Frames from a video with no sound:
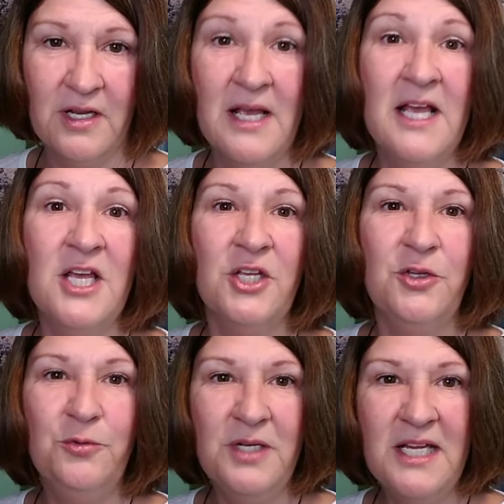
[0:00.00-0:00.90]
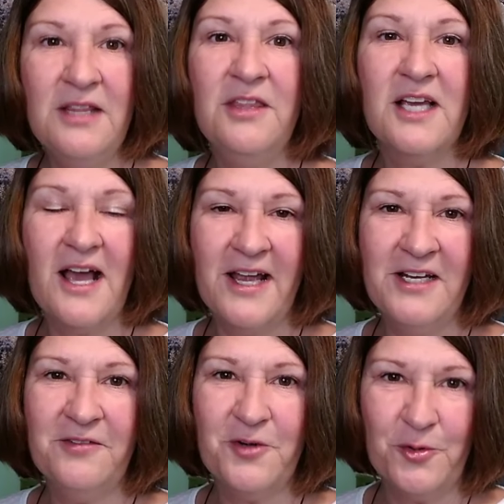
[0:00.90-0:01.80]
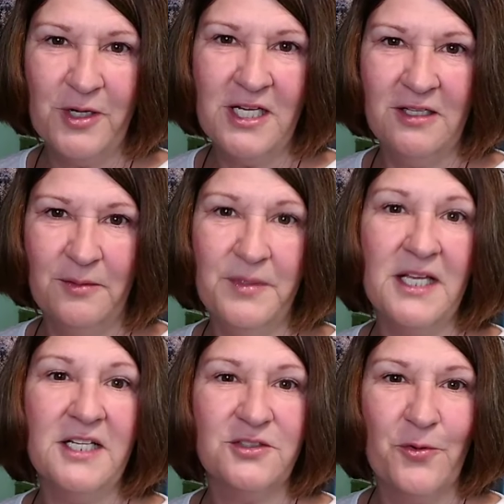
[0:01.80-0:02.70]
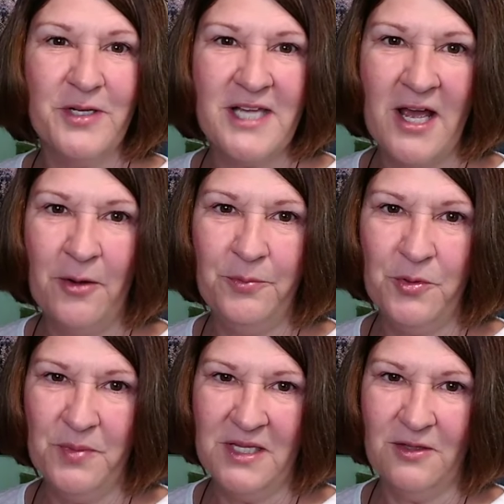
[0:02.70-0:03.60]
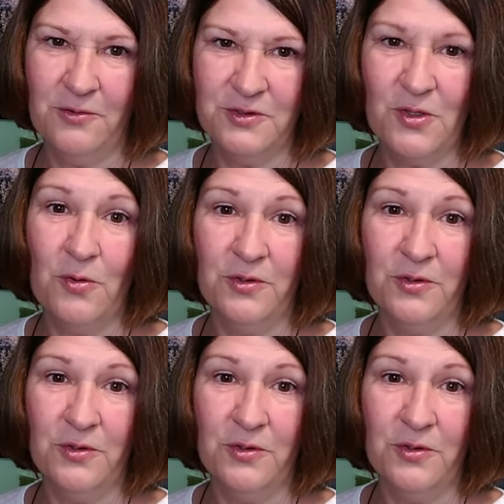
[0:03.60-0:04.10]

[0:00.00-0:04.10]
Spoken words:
you need the kind of curriculum that is going to help you meet those goals.